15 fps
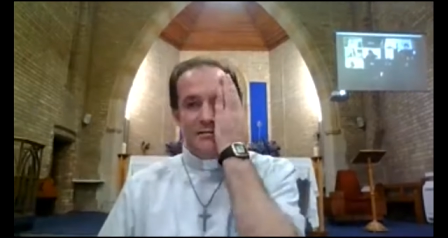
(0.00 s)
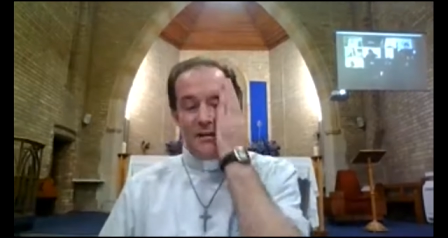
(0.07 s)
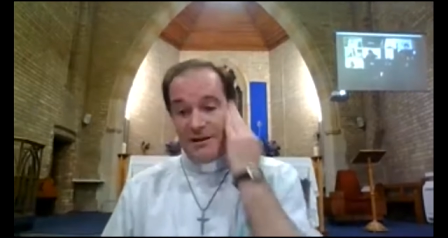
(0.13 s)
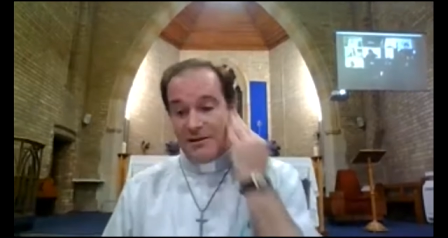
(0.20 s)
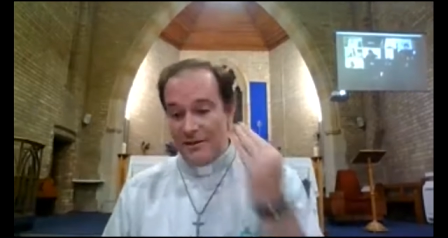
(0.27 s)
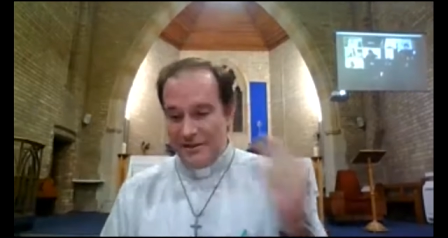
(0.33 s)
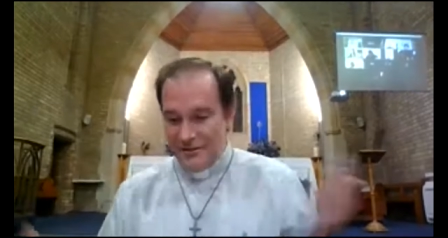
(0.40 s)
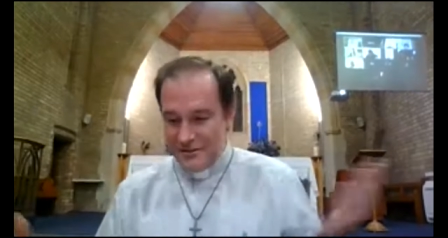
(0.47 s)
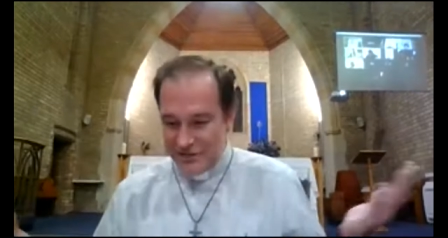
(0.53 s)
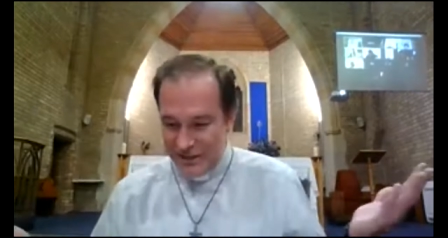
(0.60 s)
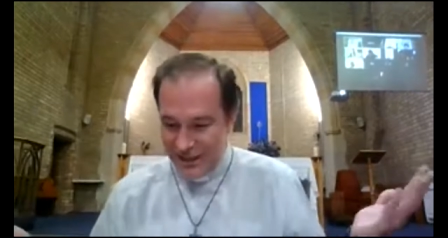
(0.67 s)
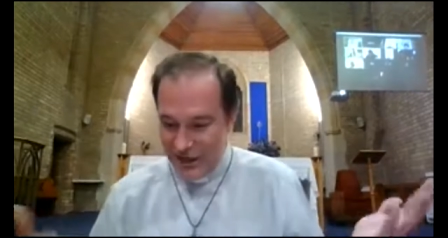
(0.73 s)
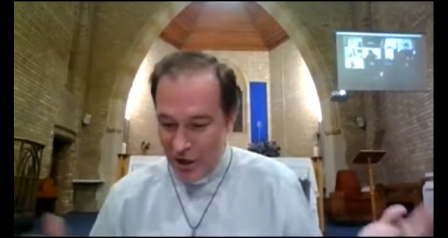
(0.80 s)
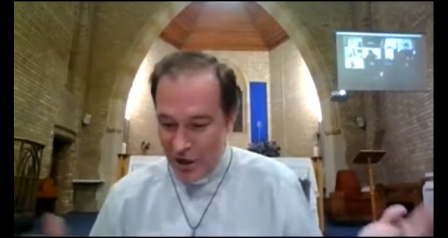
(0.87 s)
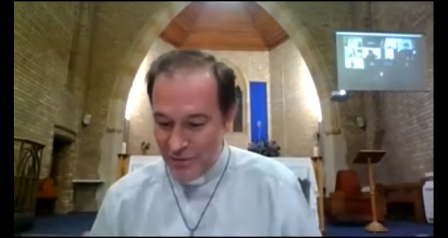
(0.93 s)
I, was
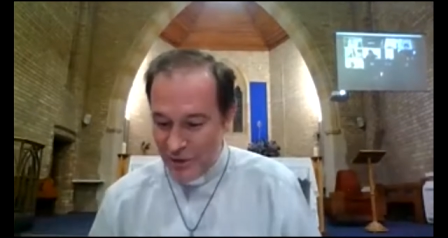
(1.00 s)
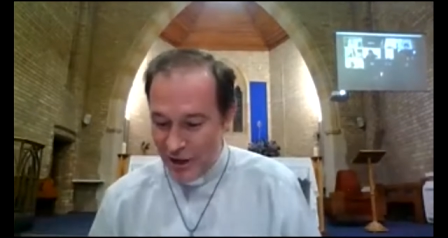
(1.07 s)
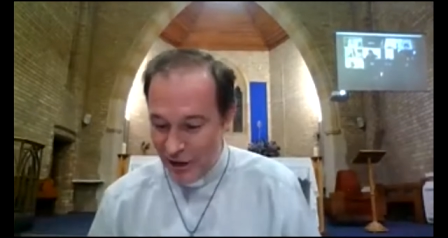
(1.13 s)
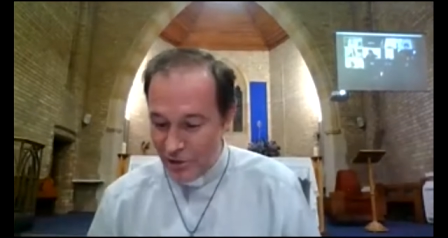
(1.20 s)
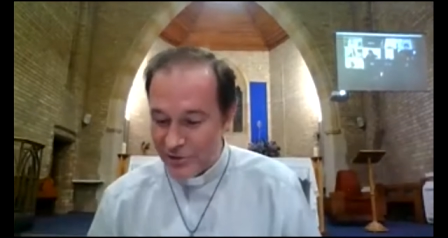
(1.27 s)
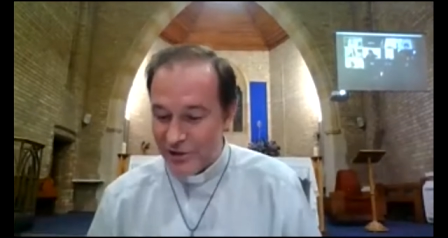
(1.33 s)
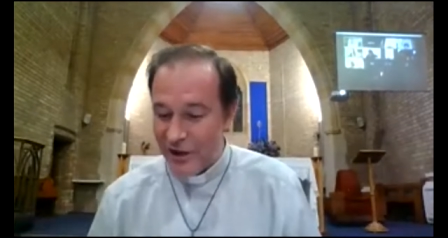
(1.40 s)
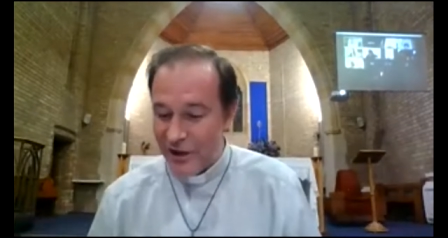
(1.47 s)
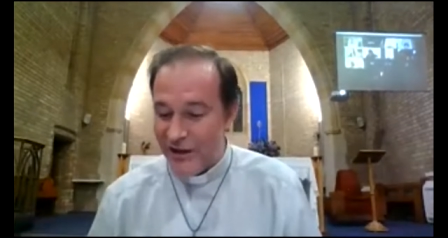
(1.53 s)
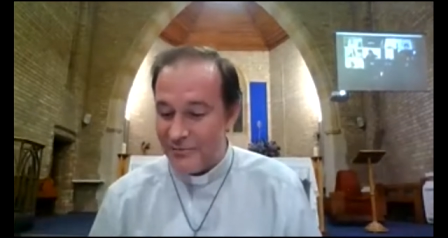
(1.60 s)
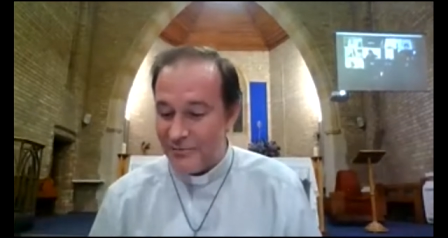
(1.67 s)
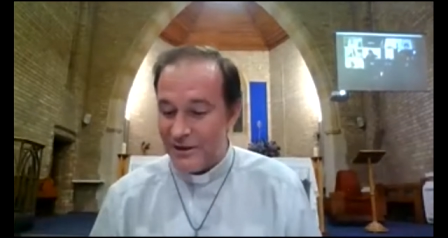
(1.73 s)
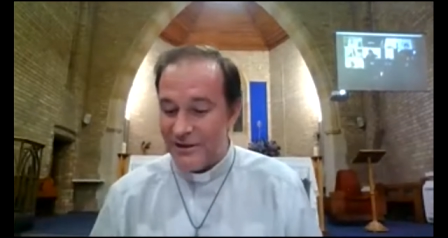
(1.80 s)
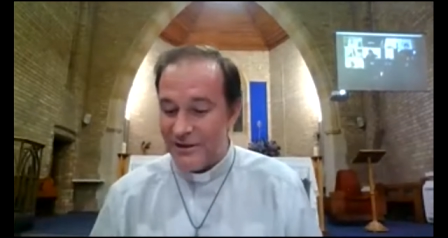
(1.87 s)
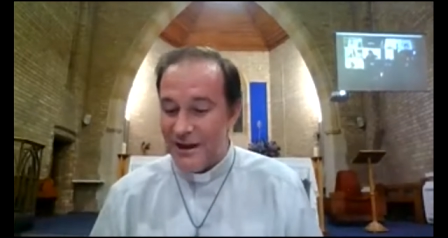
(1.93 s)
thinking only my own life,
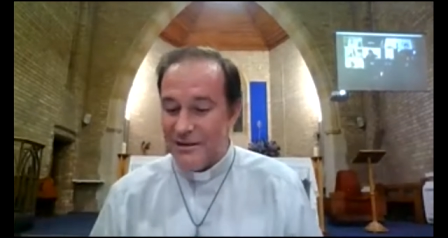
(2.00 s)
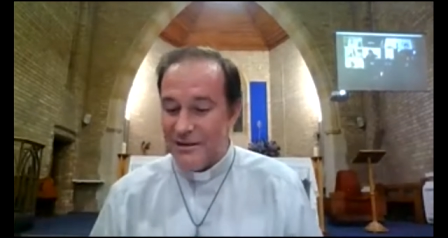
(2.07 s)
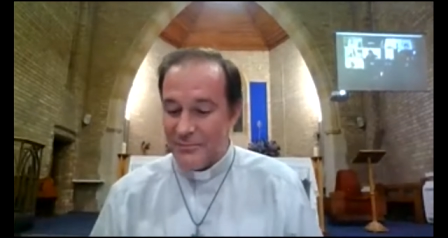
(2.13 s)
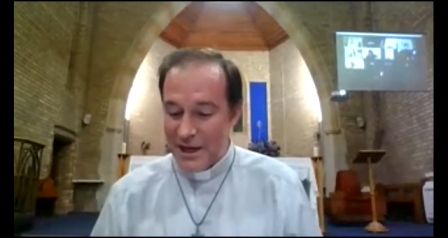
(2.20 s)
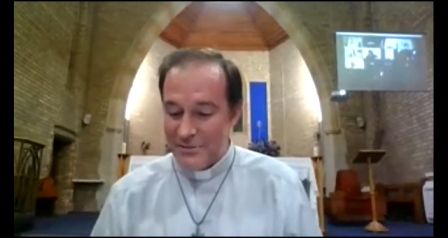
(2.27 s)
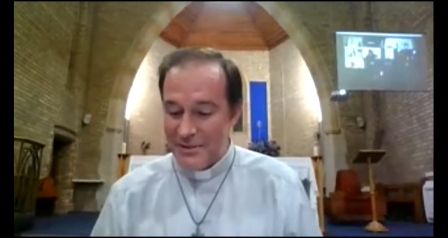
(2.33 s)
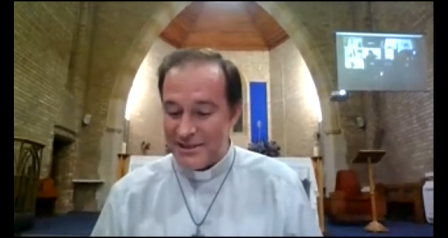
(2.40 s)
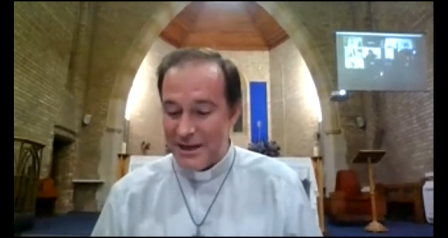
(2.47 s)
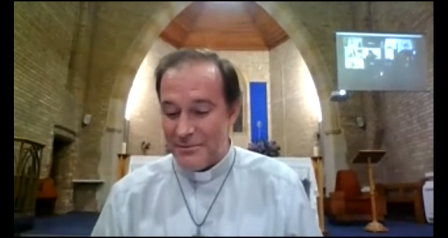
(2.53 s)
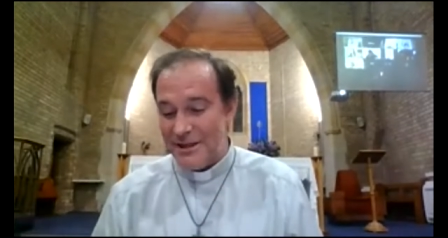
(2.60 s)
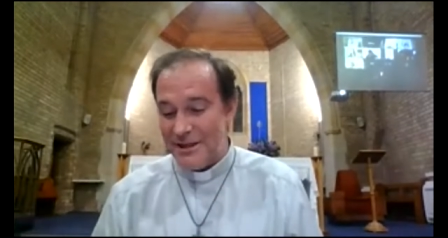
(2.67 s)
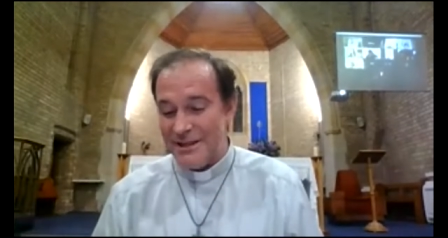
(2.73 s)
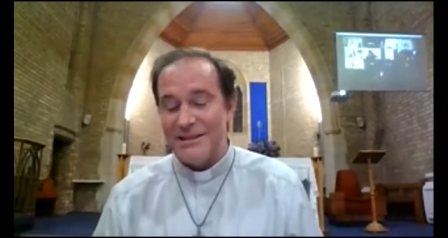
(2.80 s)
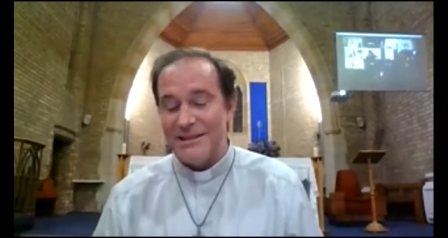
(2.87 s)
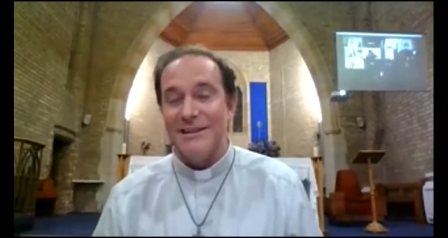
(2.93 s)
but maybe some of
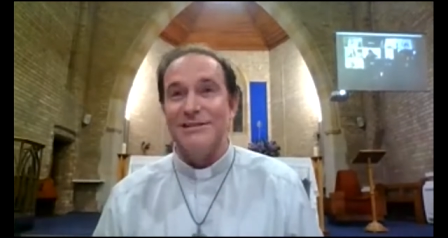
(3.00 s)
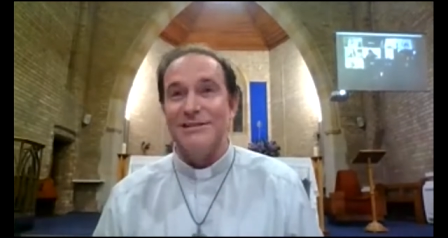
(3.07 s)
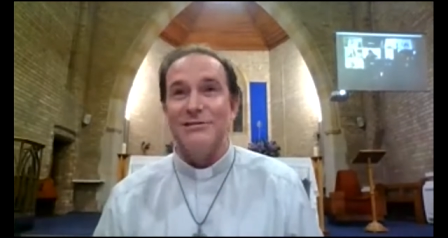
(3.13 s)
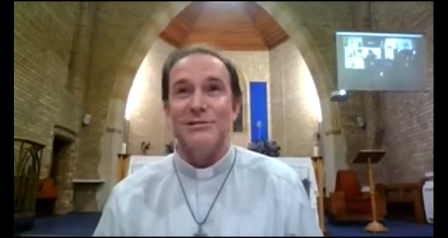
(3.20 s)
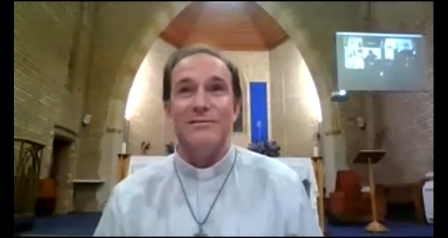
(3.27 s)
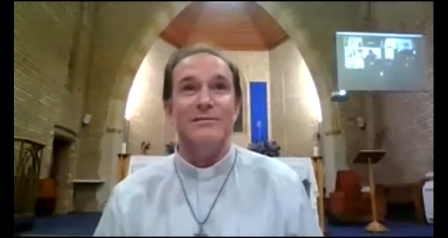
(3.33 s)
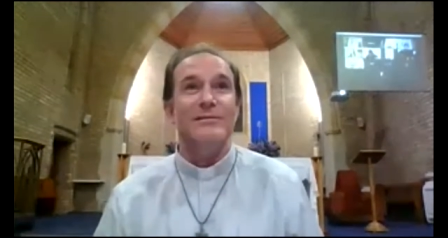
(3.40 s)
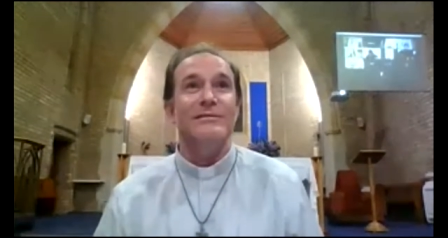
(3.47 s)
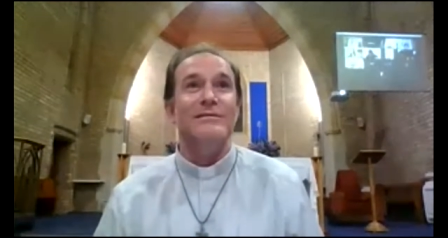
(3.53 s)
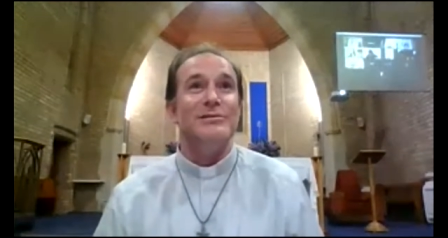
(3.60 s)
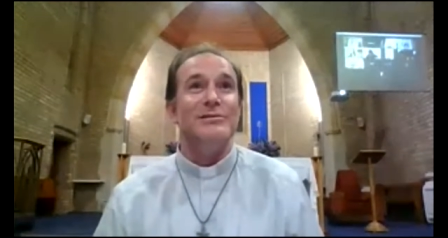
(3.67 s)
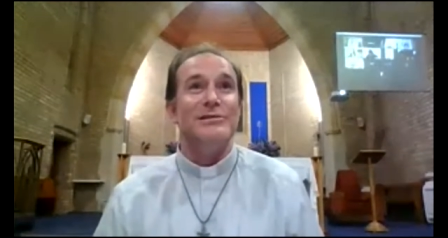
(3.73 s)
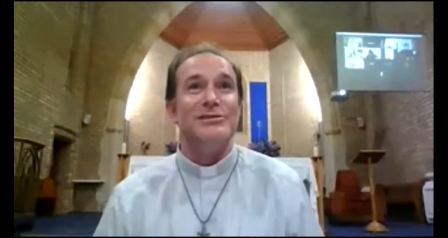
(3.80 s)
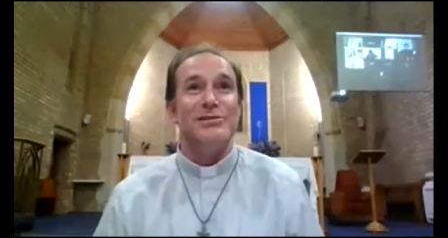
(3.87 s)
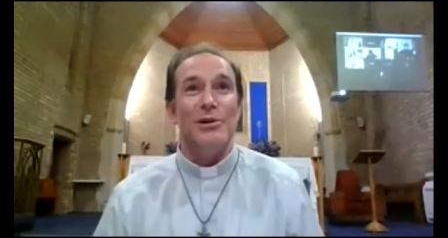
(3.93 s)
these things could,
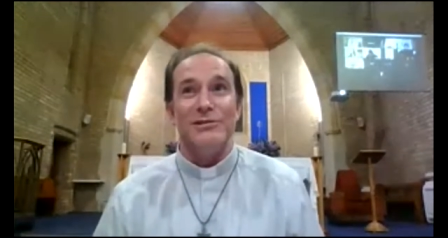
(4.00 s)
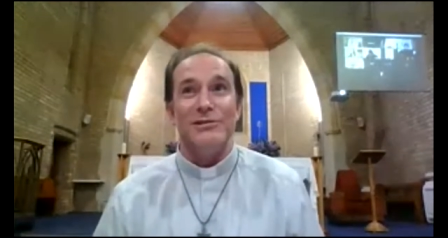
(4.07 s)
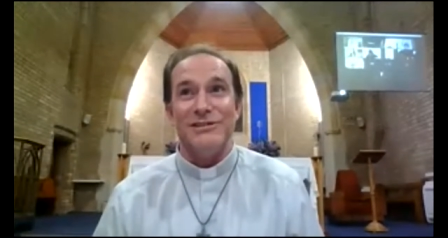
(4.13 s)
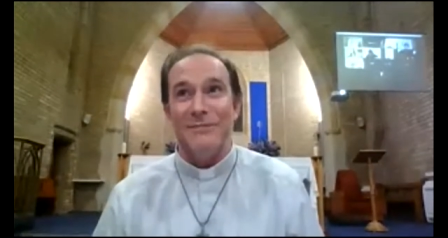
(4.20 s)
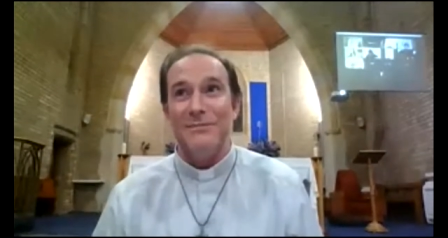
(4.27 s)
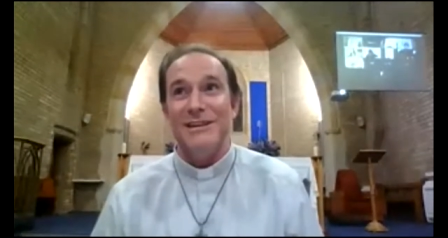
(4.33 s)
could jolt some